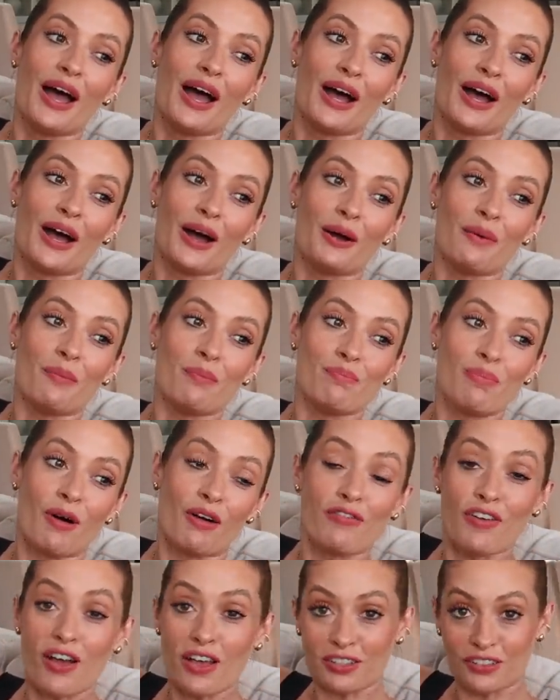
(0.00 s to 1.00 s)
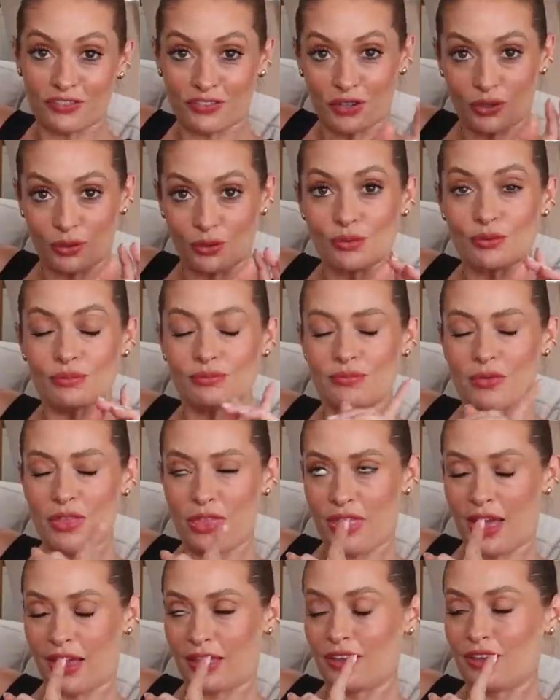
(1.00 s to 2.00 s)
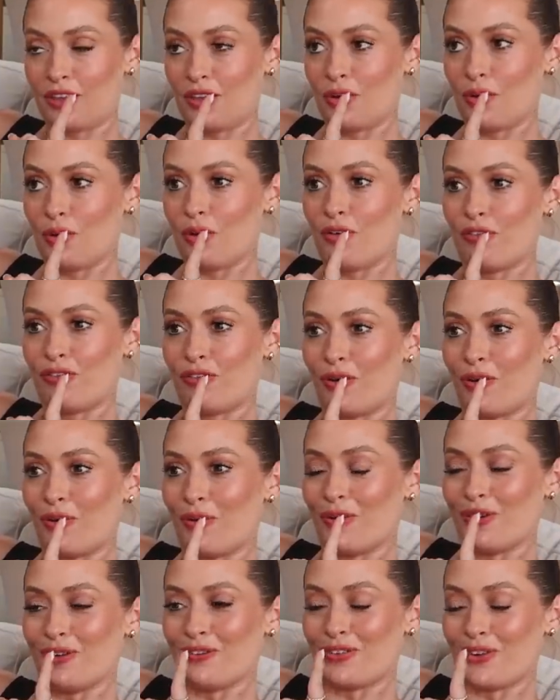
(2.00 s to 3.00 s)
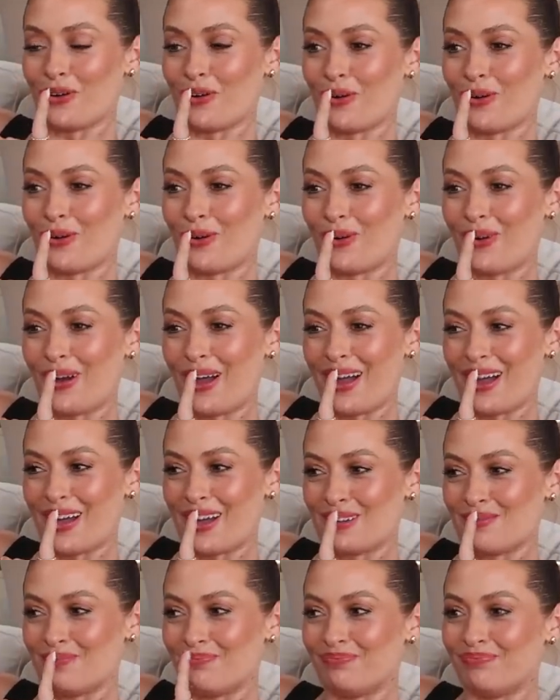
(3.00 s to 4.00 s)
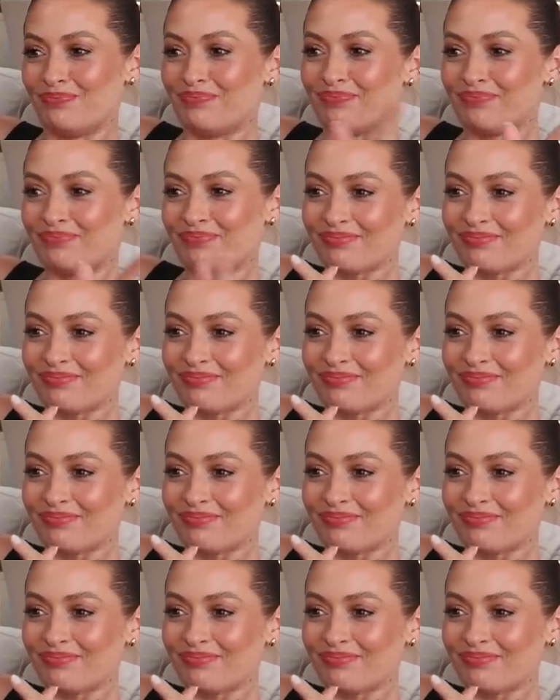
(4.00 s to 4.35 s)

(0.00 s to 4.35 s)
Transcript: um, but first of all, thank you for all of your um,